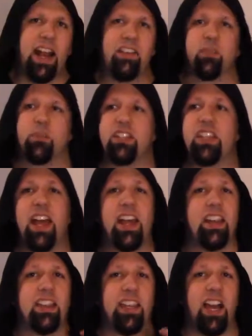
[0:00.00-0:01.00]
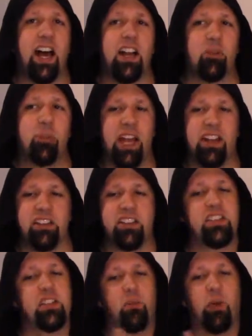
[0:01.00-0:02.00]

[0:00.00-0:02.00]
having been said, the autopilot system,